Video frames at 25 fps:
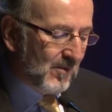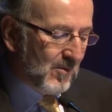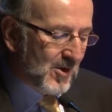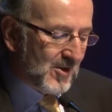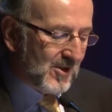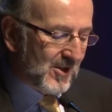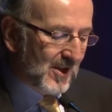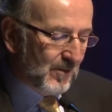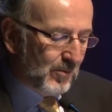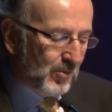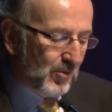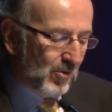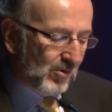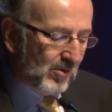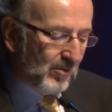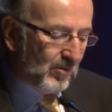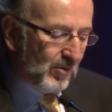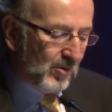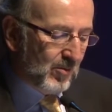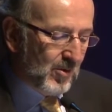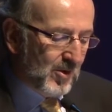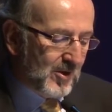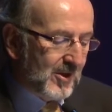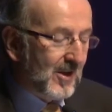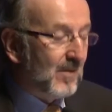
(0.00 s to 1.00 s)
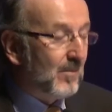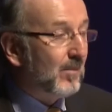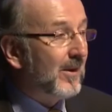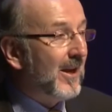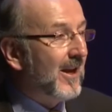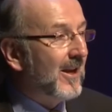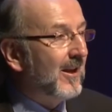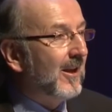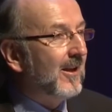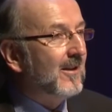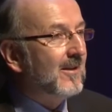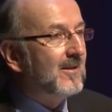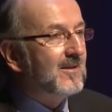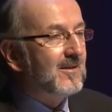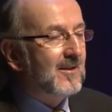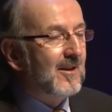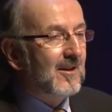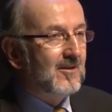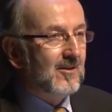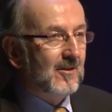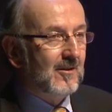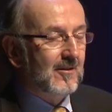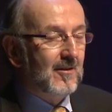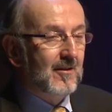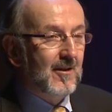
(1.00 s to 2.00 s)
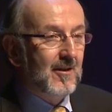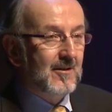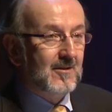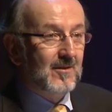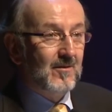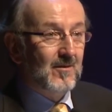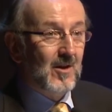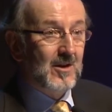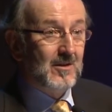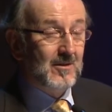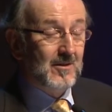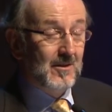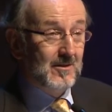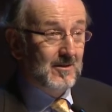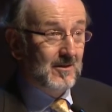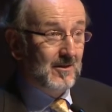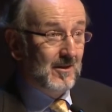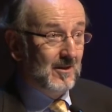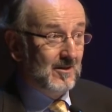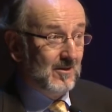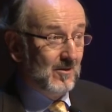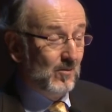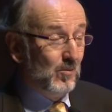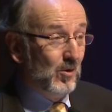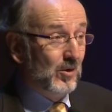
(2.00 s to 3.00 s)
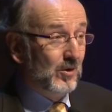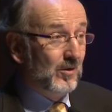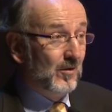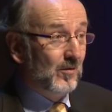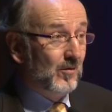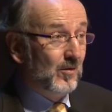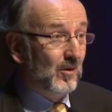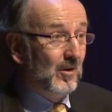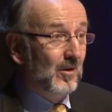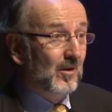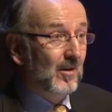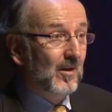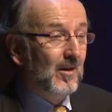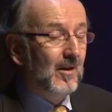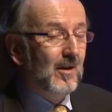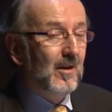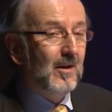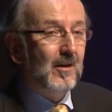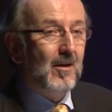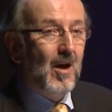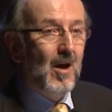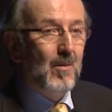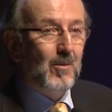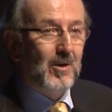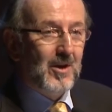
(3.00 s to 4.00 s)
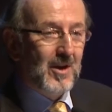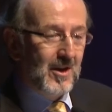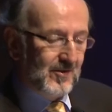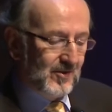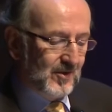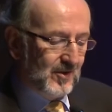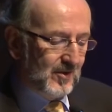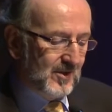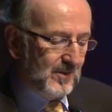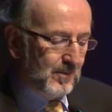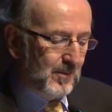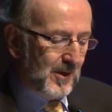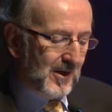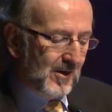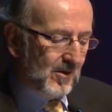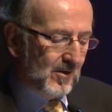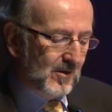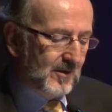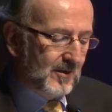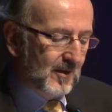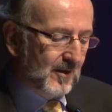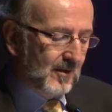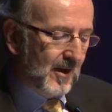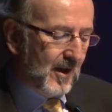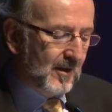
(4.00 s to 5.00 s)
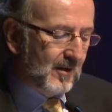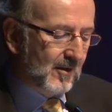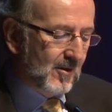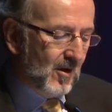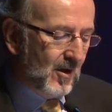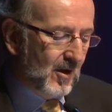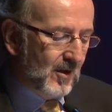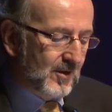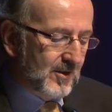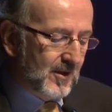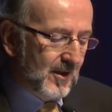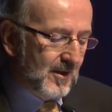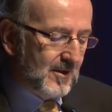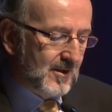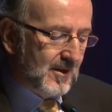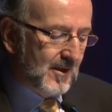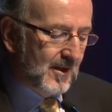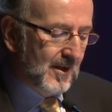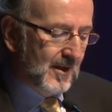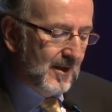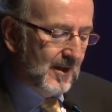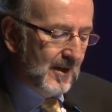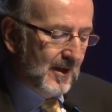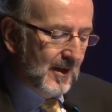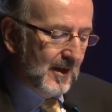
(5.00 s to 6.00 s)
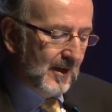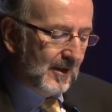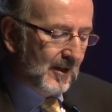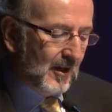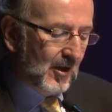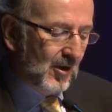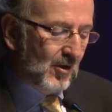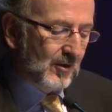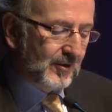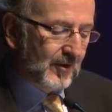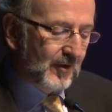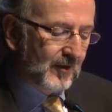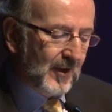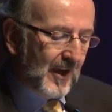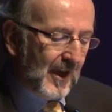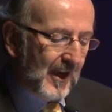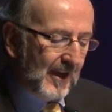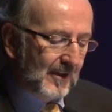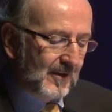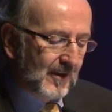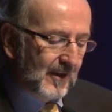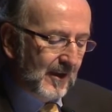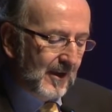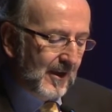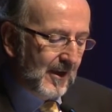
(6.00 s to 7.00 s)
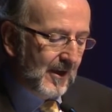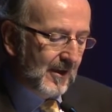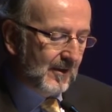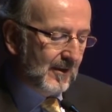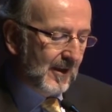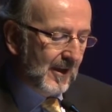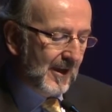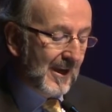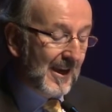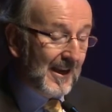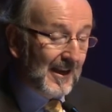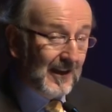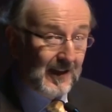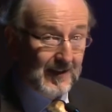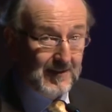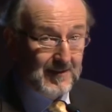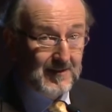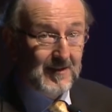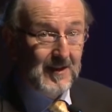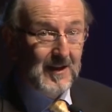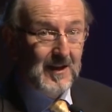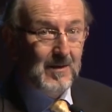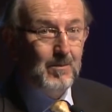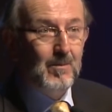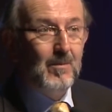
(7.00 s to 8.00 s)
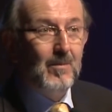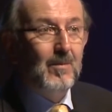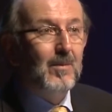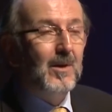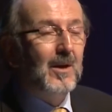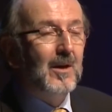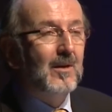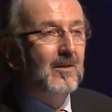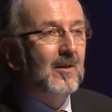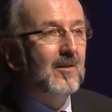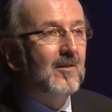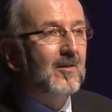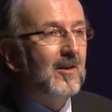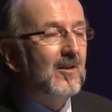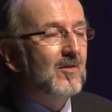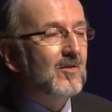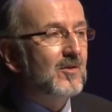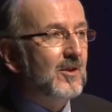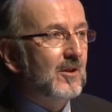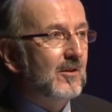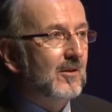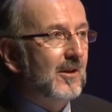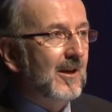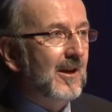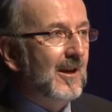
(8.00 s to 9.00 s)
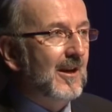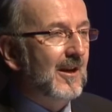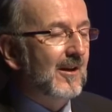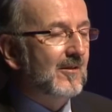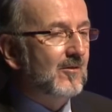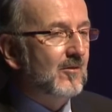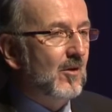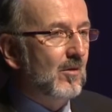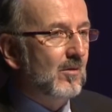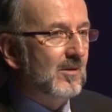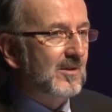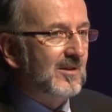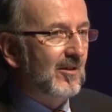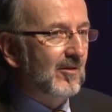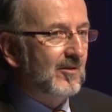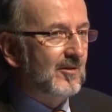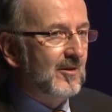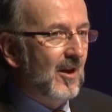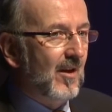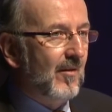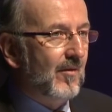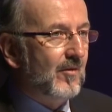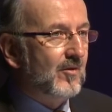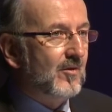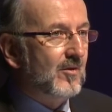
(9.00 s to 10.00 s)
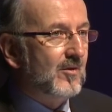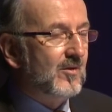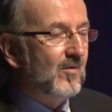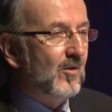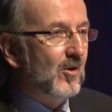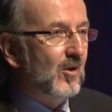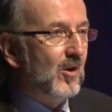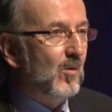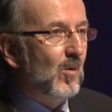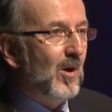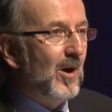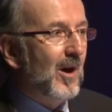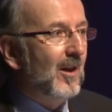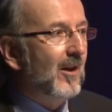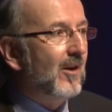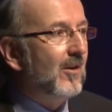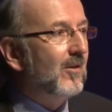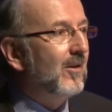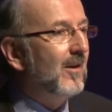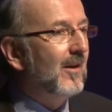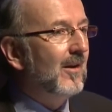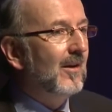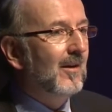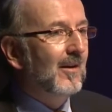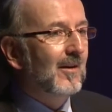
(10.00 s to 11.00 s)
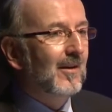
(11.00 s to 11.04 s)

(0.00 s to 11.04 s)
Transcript: committee and program committee in planning and staging today's event. It's a wonderful combination of speakers and content. Can I also thank the Helix team behind the scenes here. The Helix always looks after us very well. And